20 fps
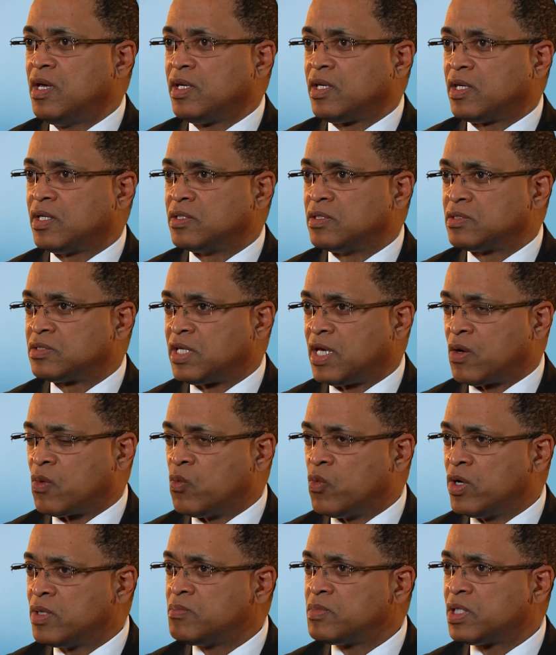can take
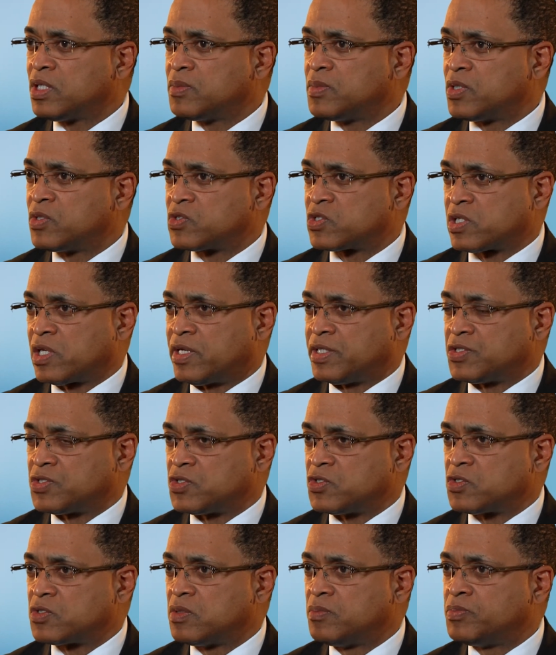one millimeter
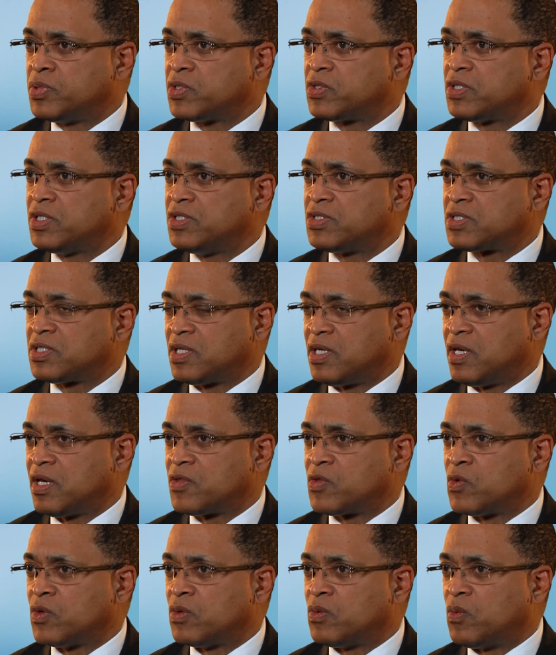slices, put these
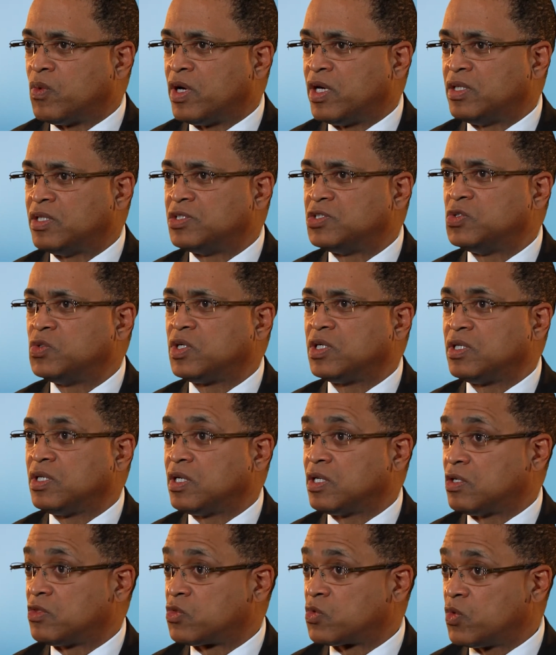together in a way that you can
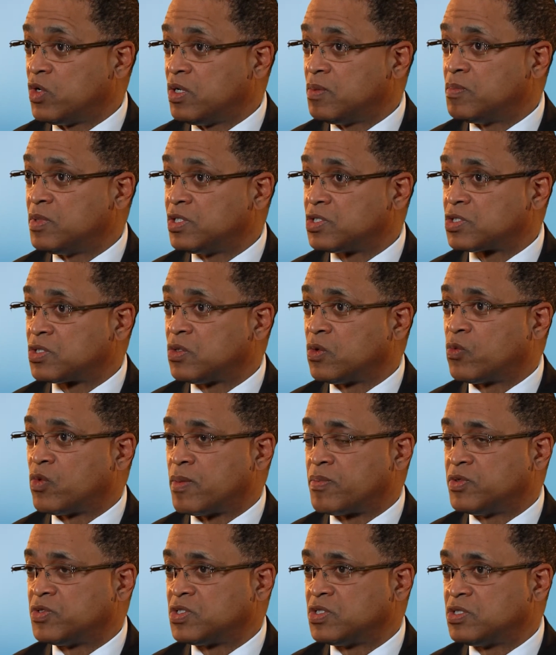get a three-dimensional
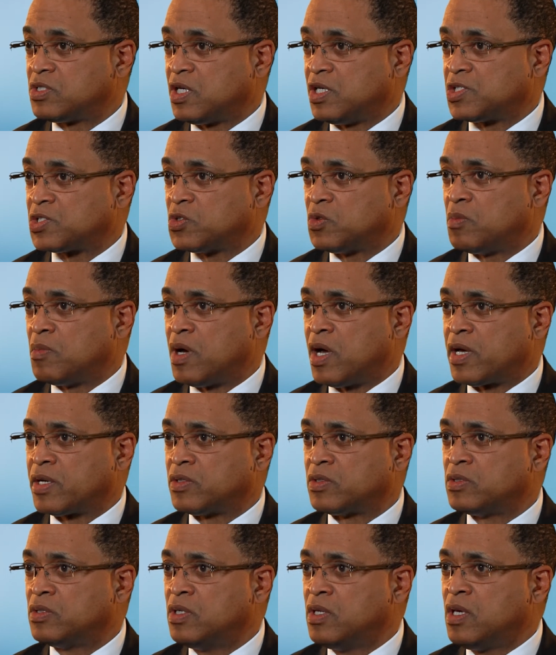representational
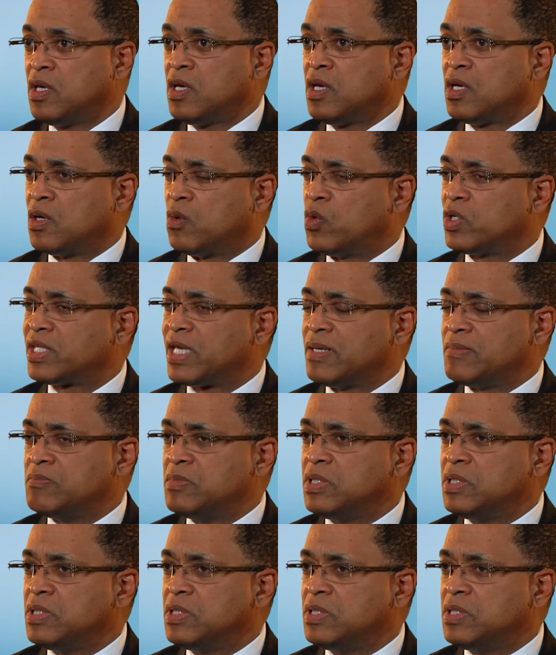model. What that